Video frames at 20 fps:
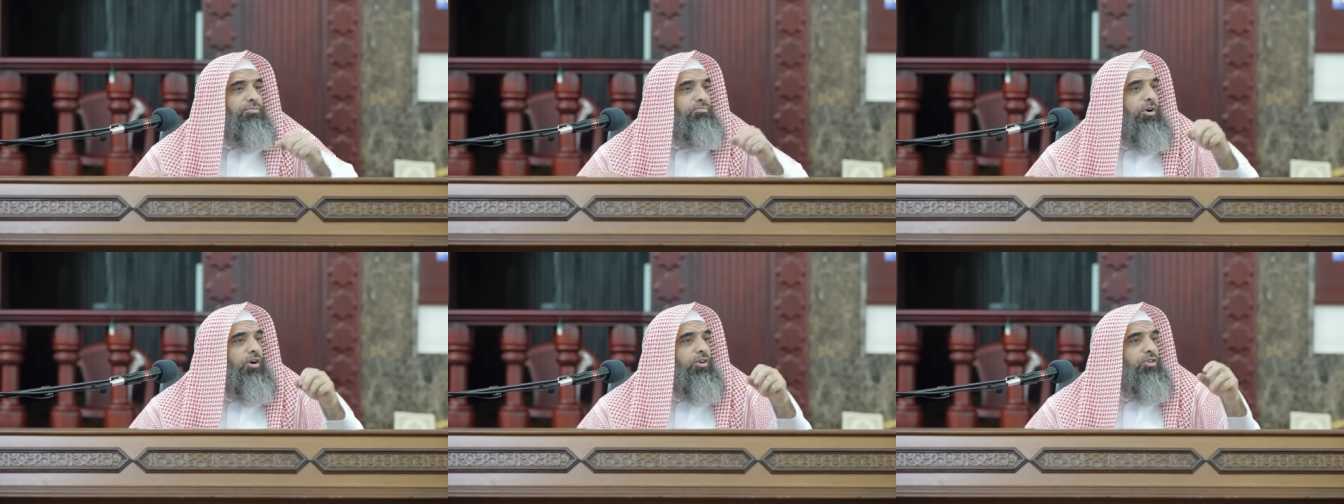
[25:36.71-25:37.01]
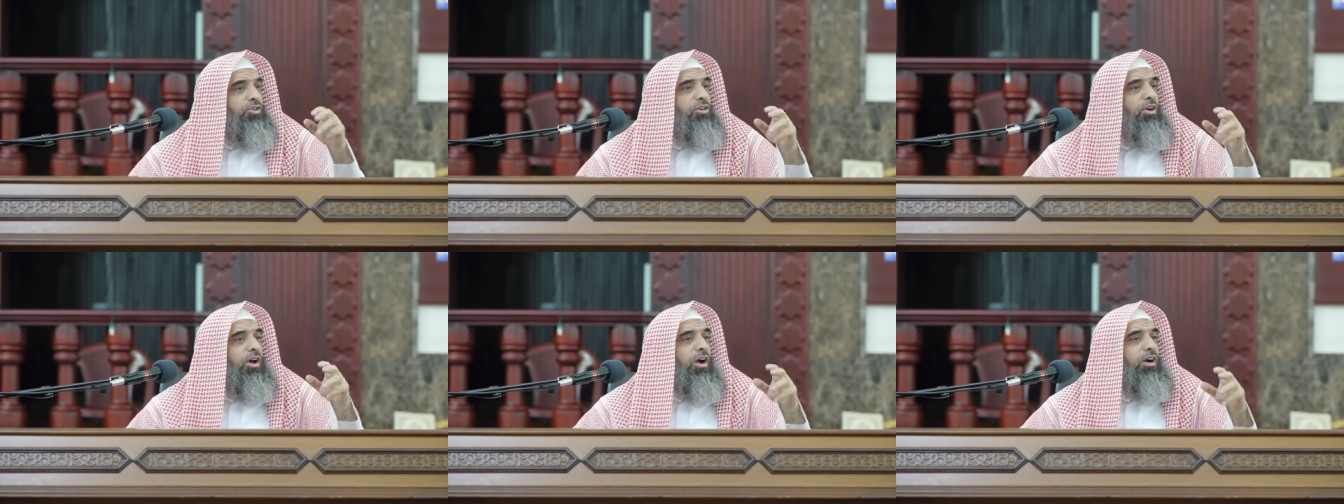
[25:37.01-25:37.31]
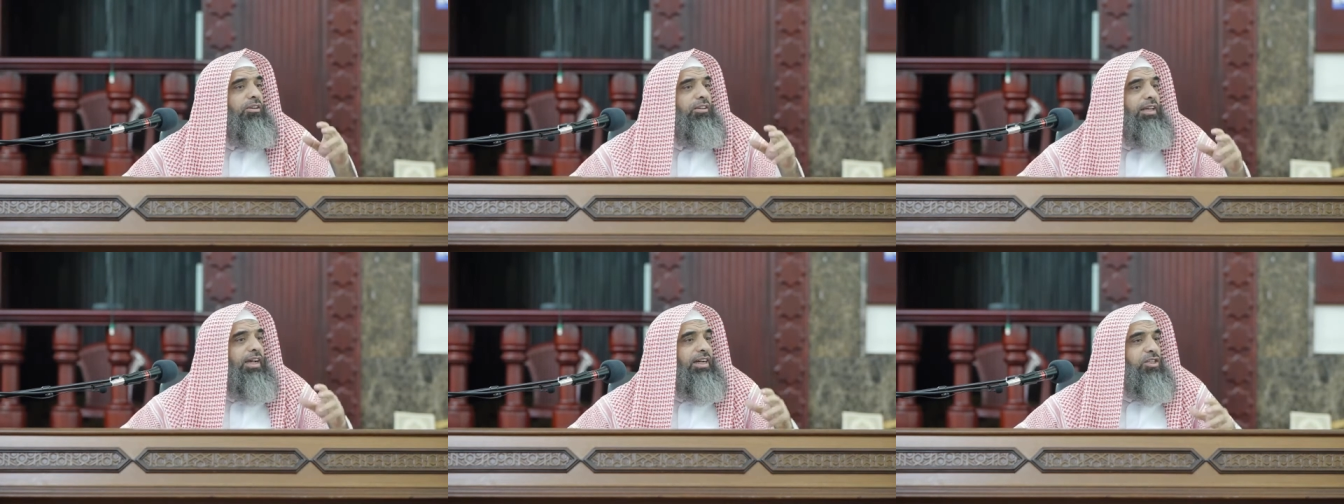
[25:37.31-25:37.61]
martial
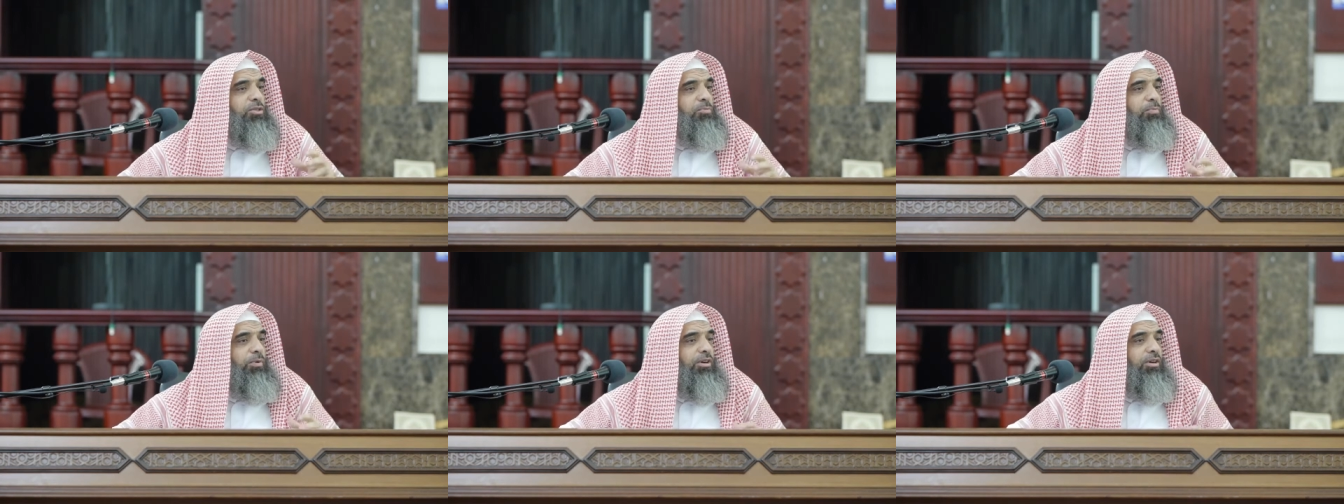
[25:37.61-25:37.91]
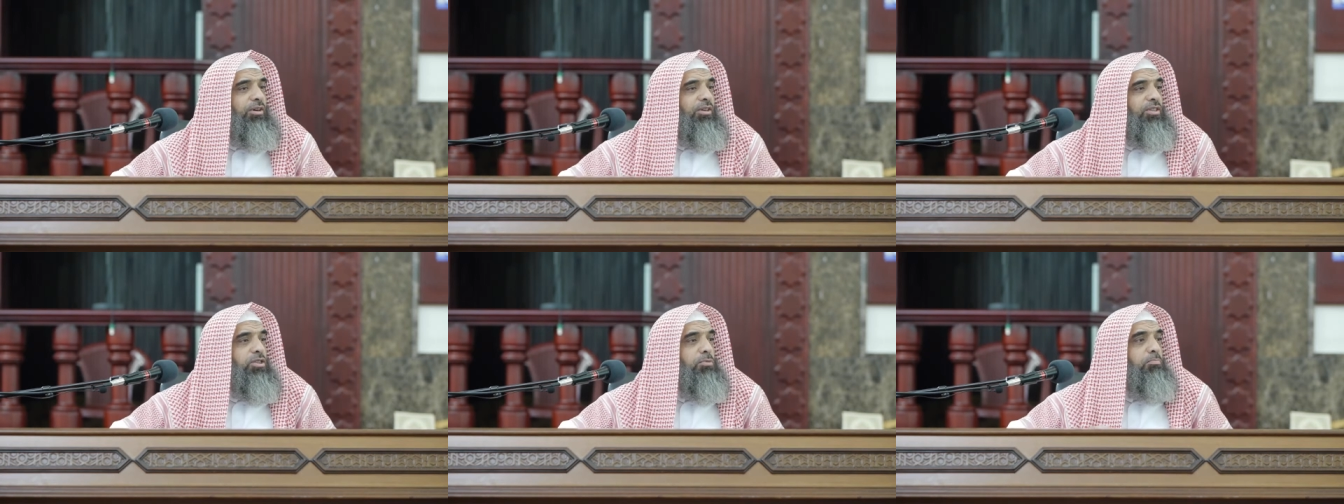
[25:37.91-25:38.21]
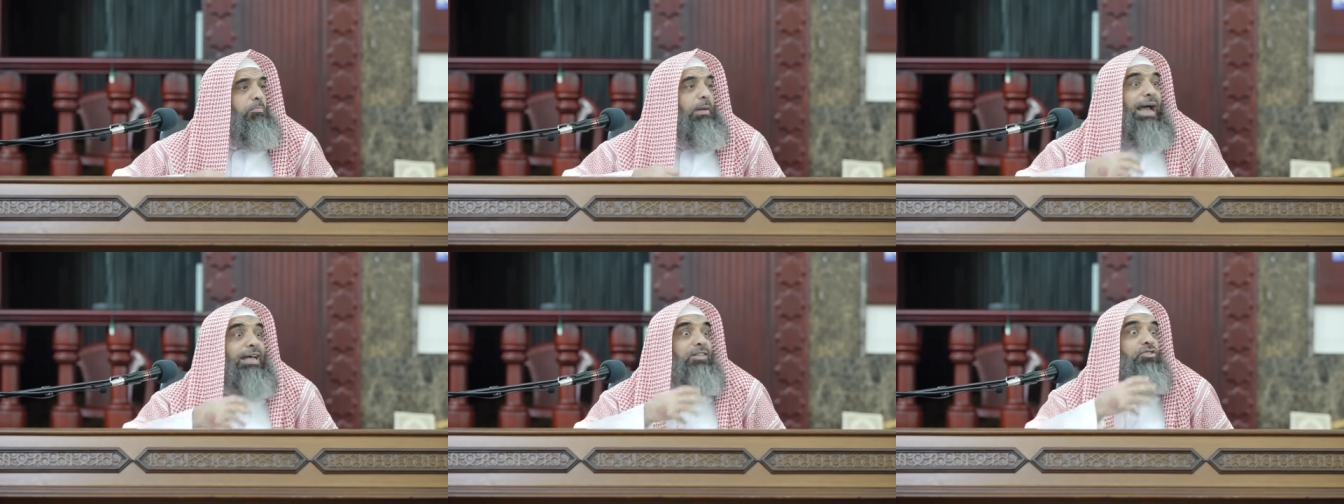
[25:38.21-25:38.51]
art experts,
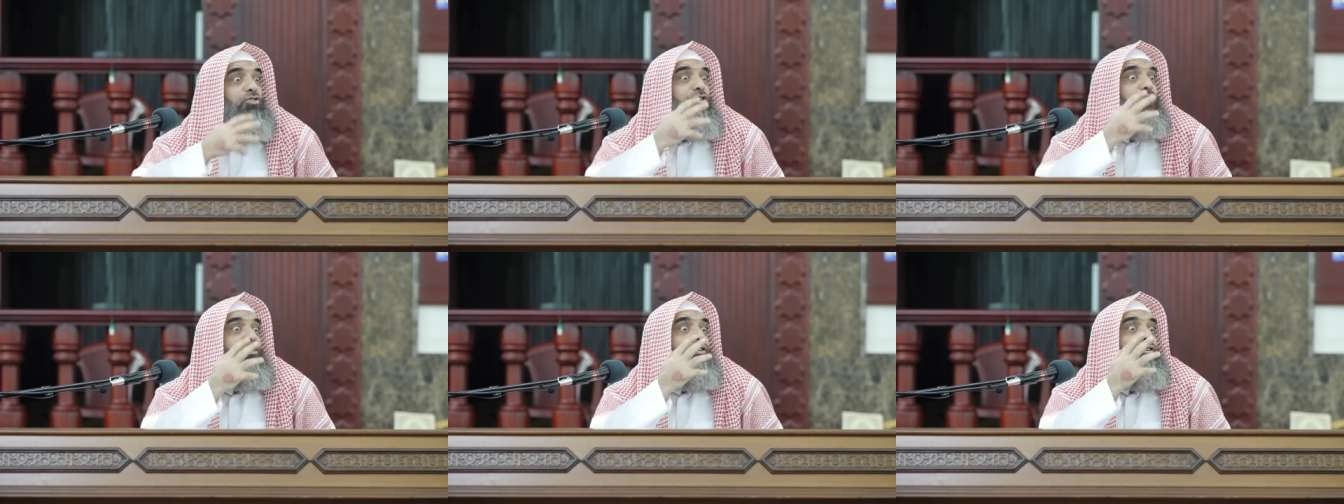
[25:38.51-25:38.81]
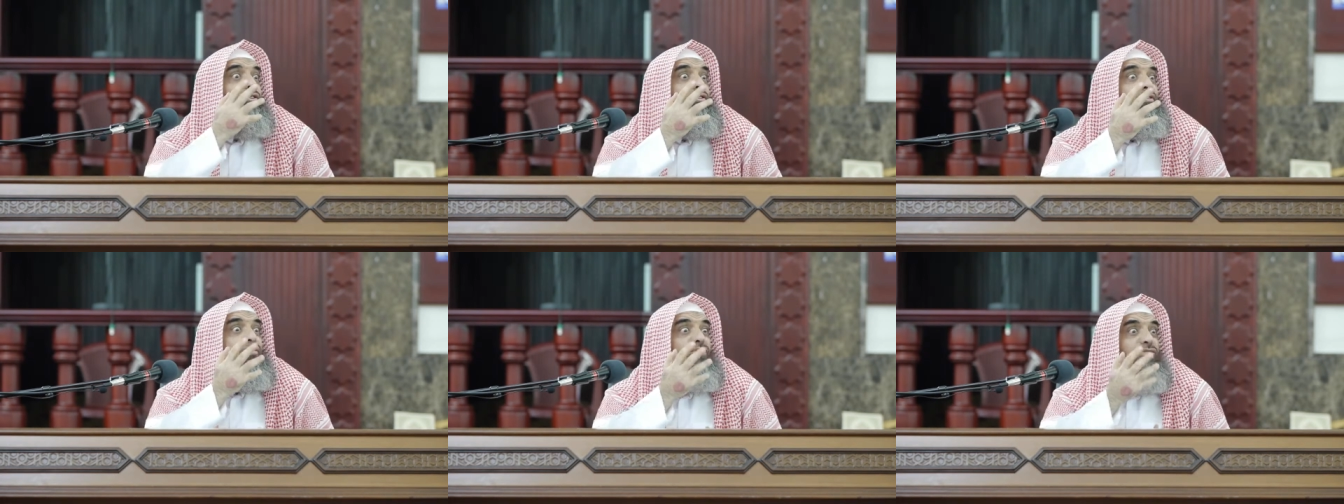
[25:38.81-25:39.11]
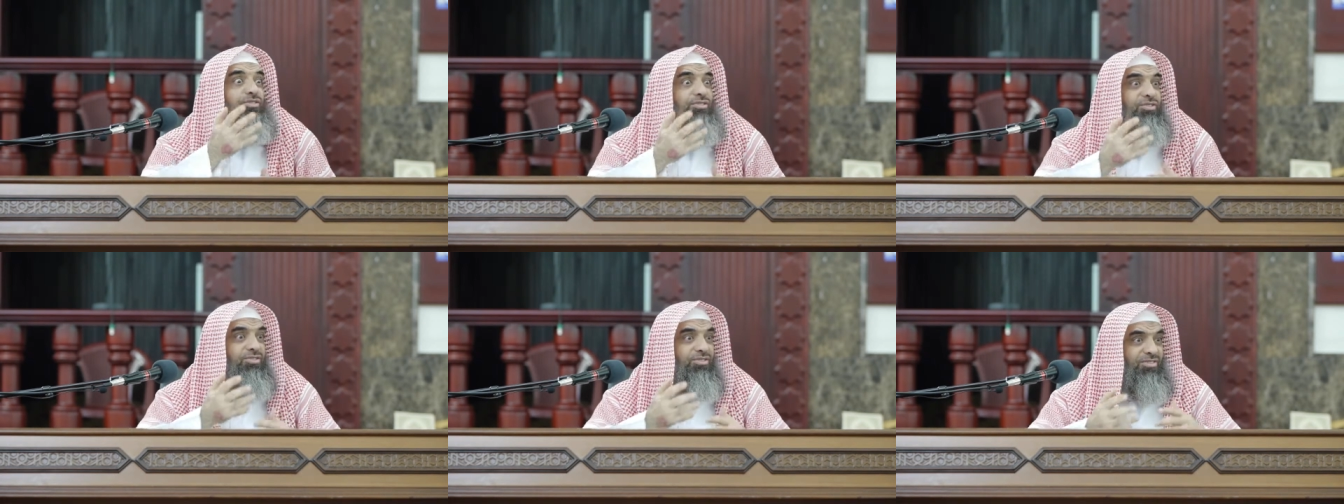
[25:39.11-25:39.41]

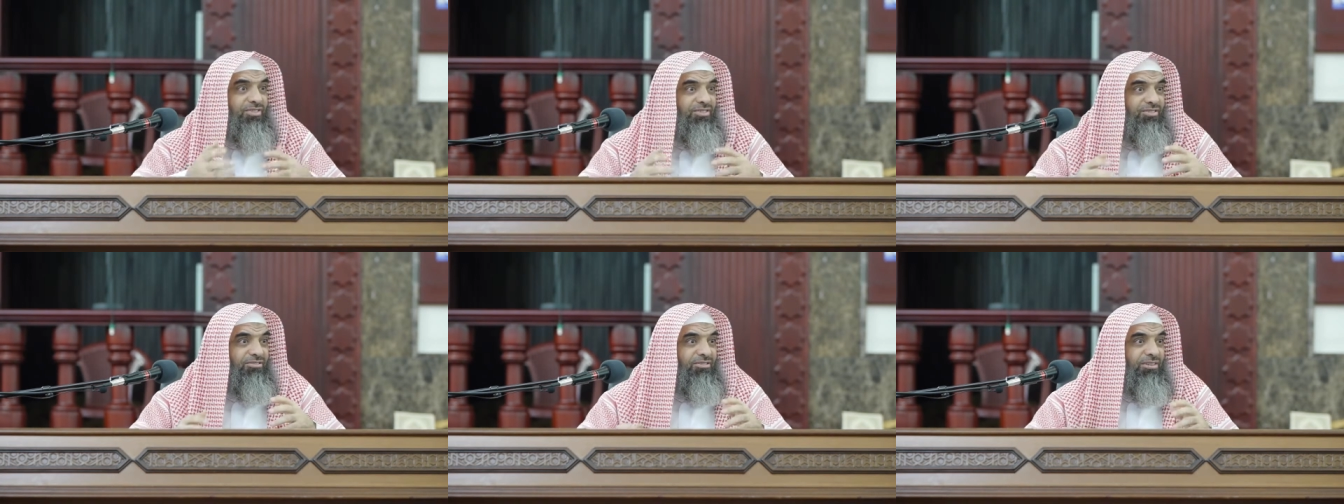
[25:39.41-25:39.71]
masters,